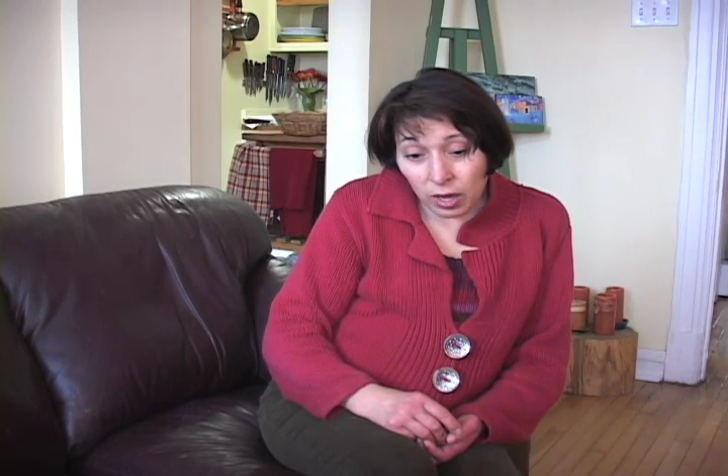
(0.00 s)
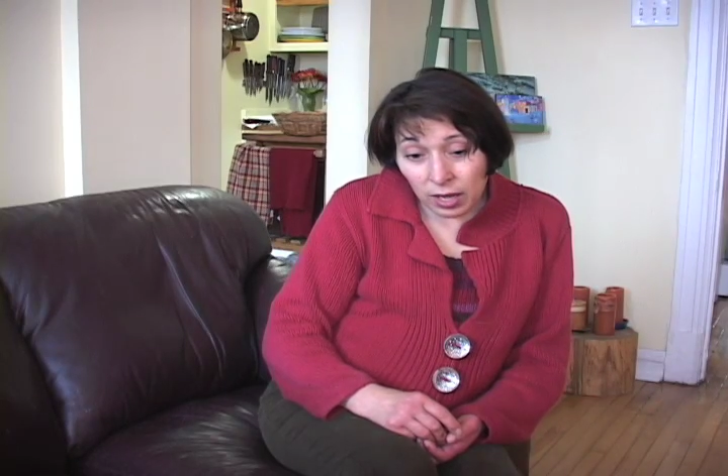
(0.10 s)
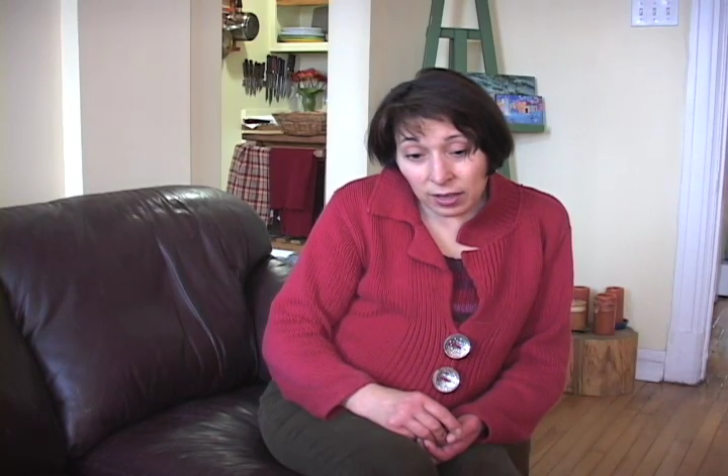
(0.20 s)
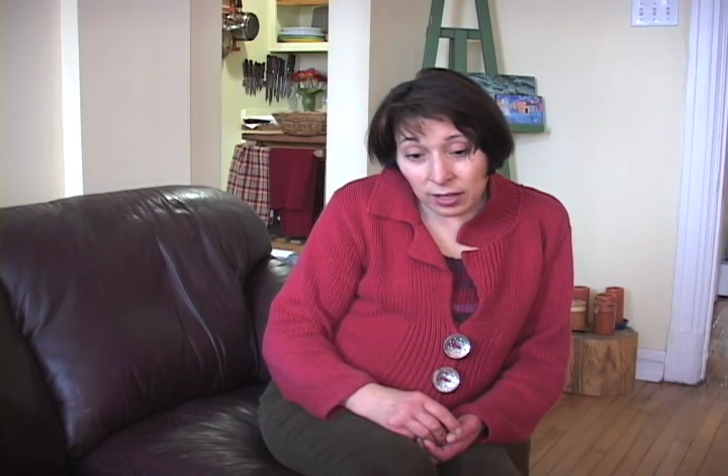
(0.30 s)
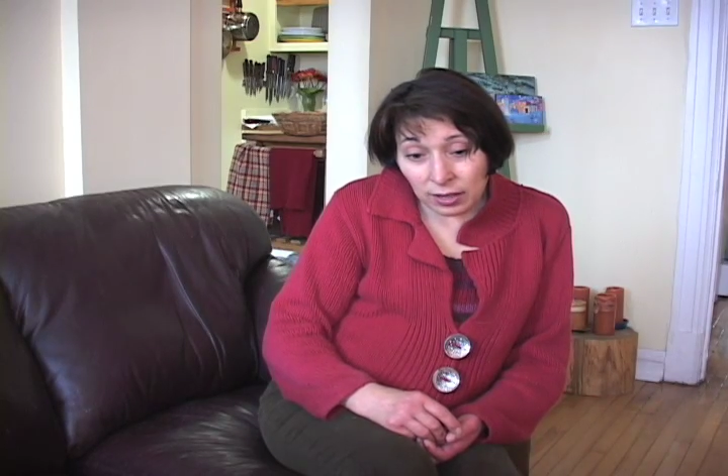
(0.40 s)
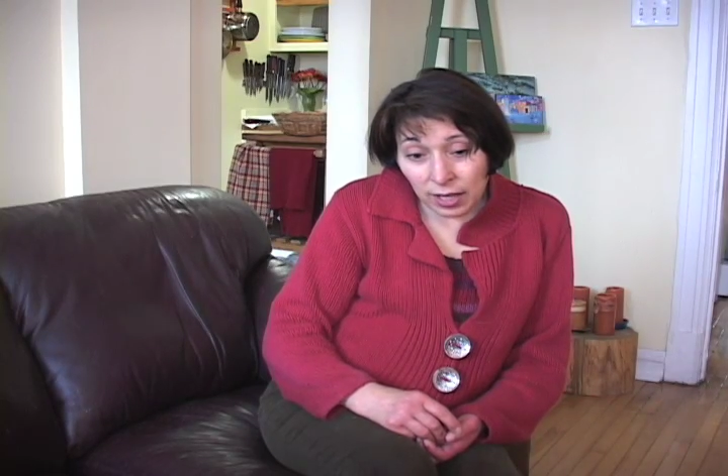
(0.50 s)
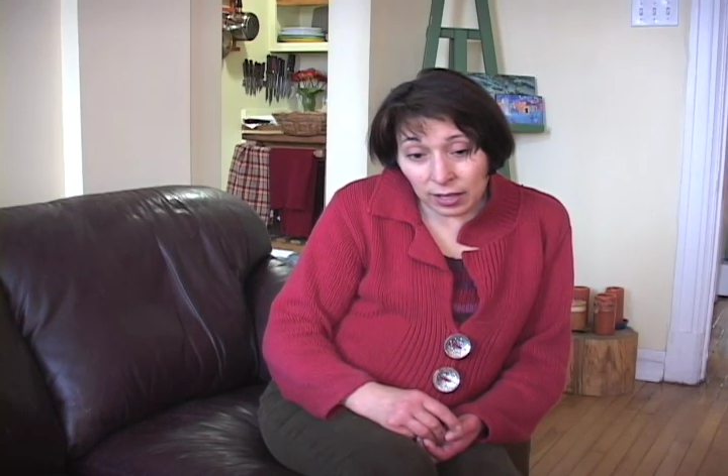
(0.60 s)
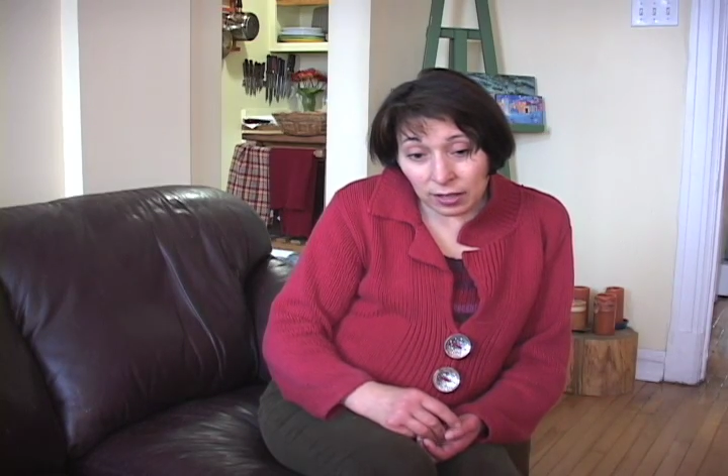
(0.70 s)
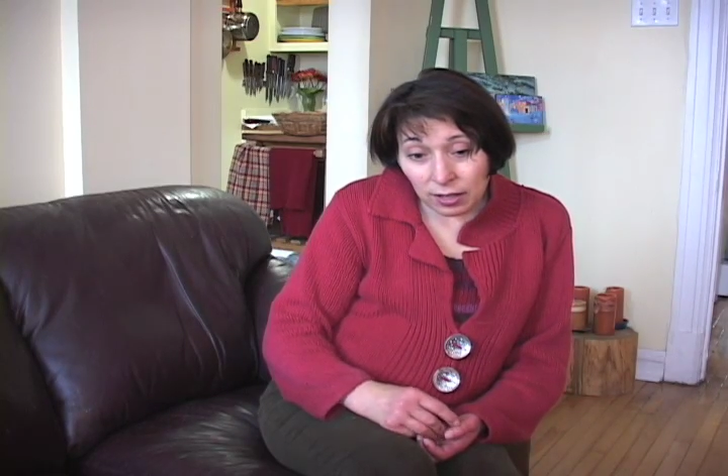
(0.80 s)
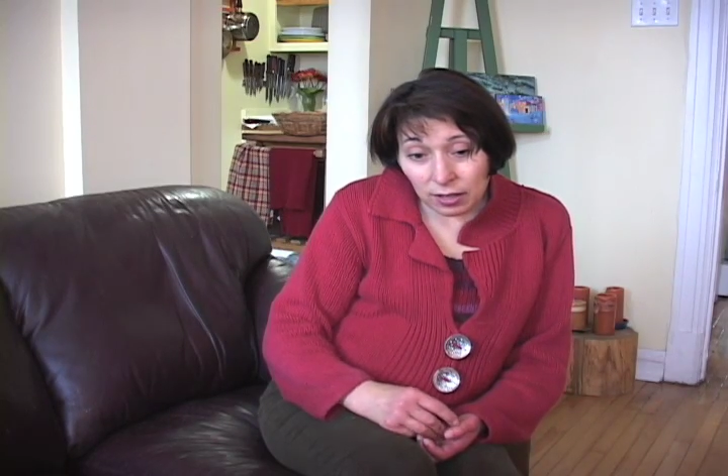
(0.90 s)
I think
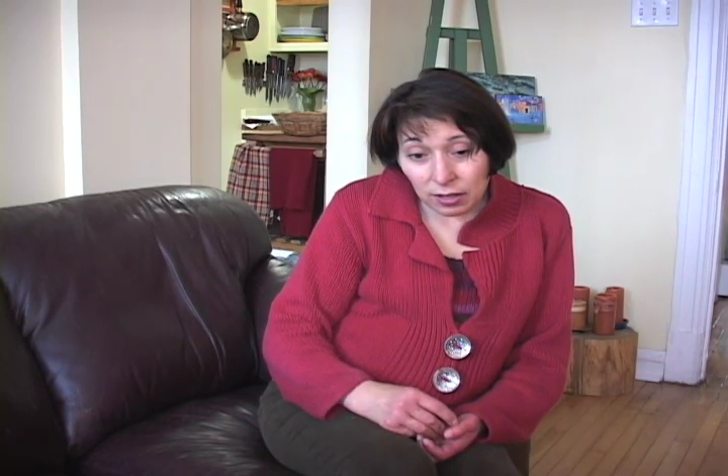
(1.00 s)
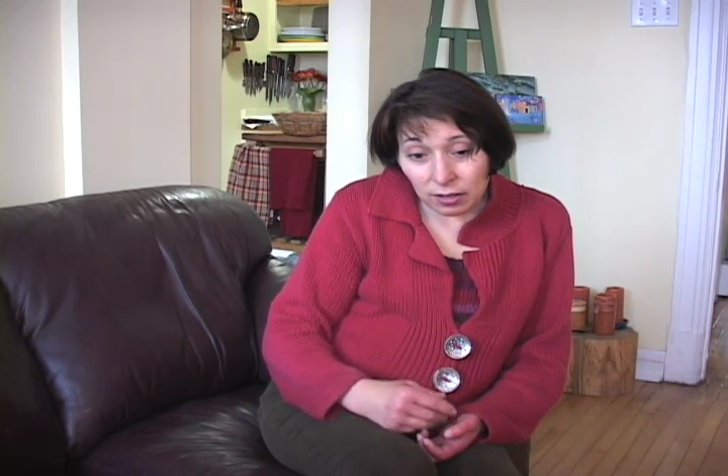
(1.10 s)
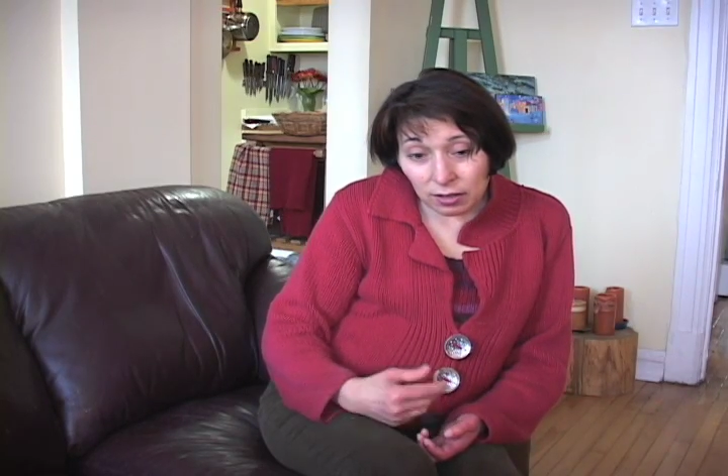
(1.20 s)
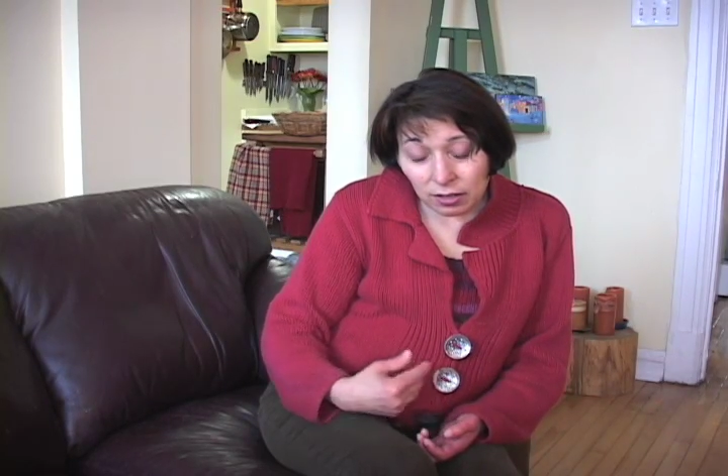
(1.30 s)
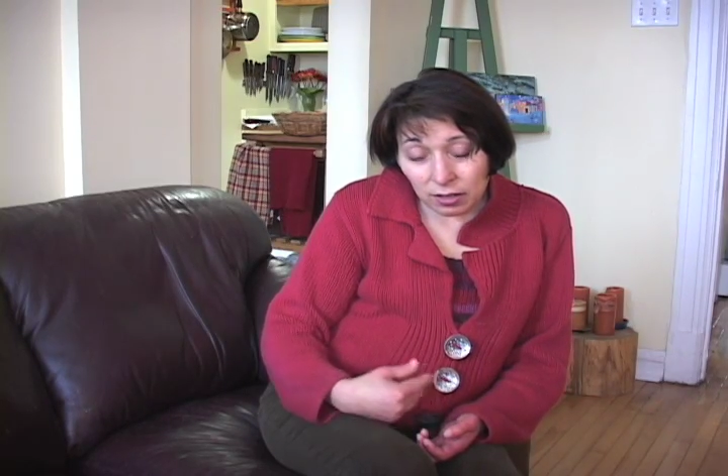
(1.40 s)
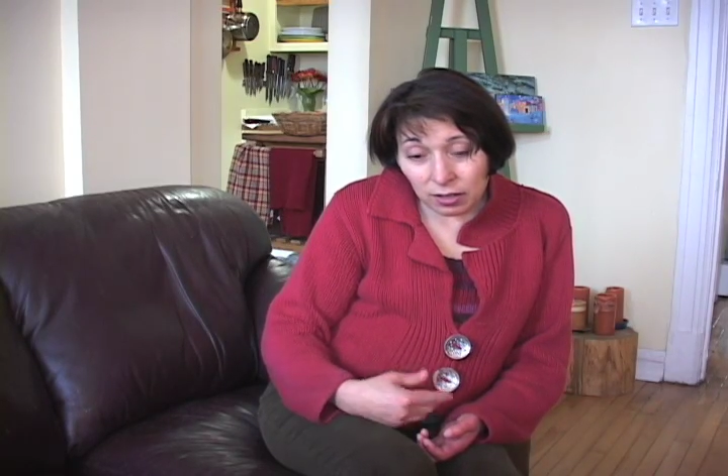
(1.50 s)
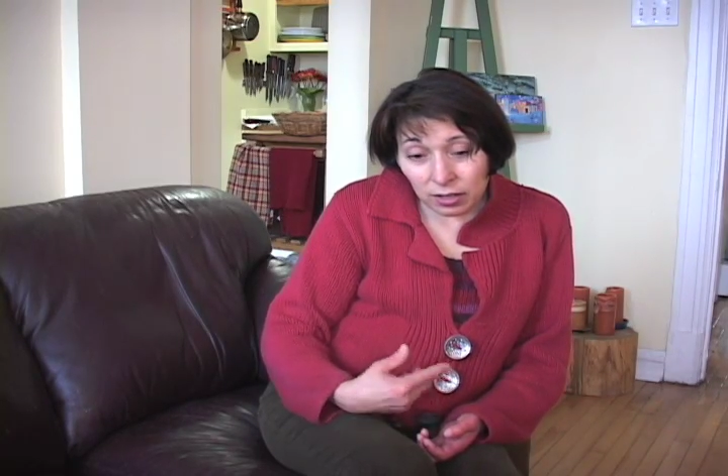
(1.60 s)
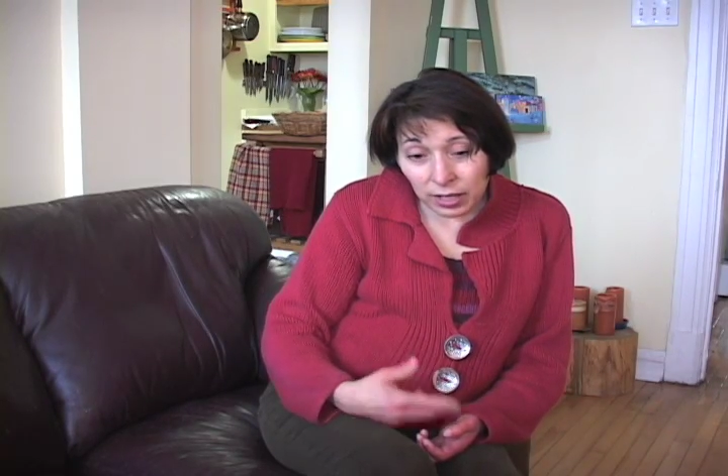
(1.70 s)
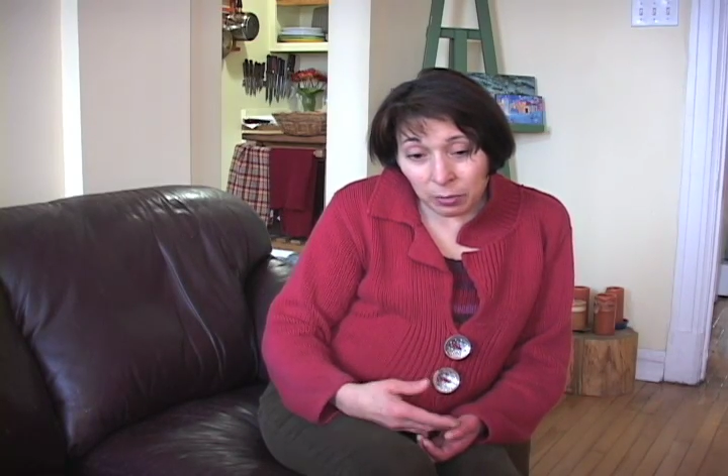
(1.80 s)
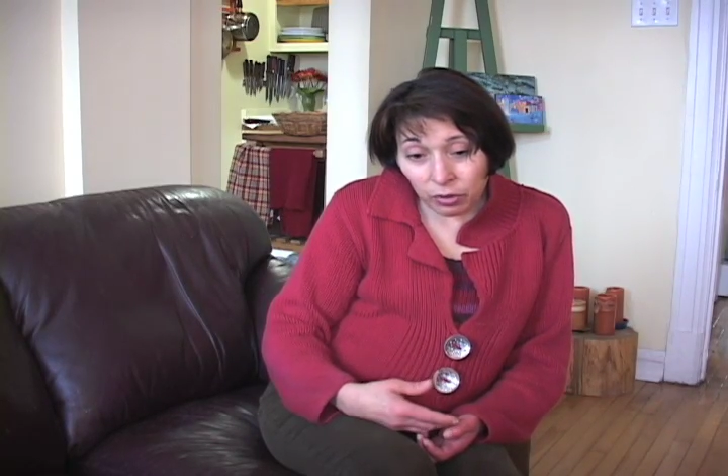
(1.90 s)
that the
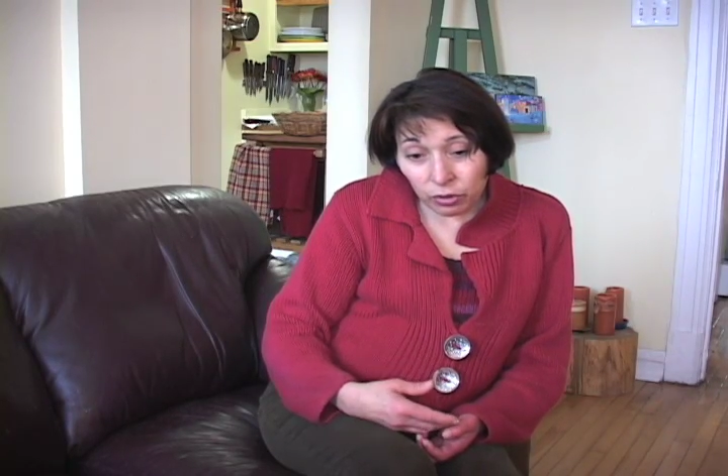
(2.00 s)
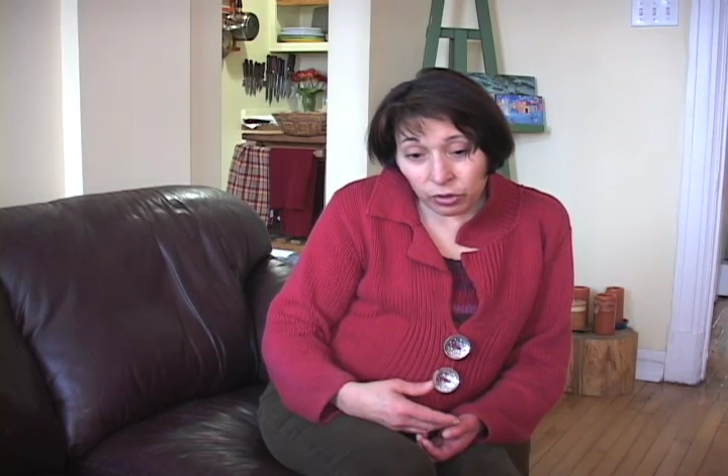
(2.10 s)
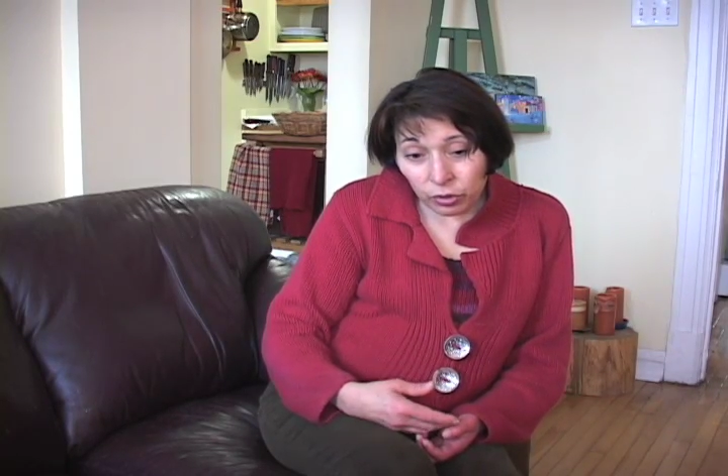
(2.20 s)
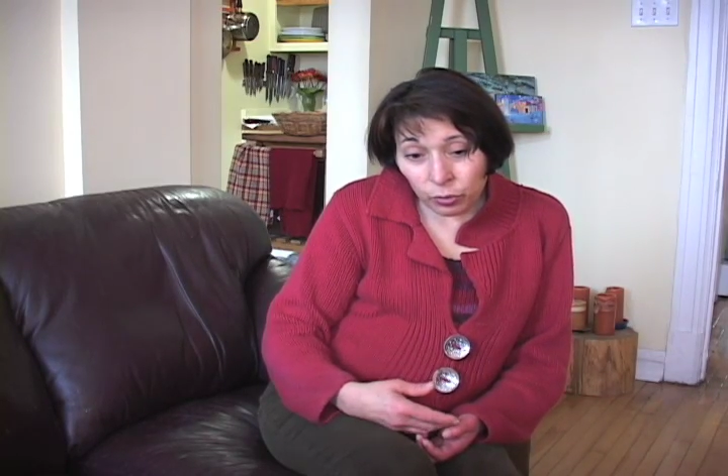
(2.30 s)
neighborhood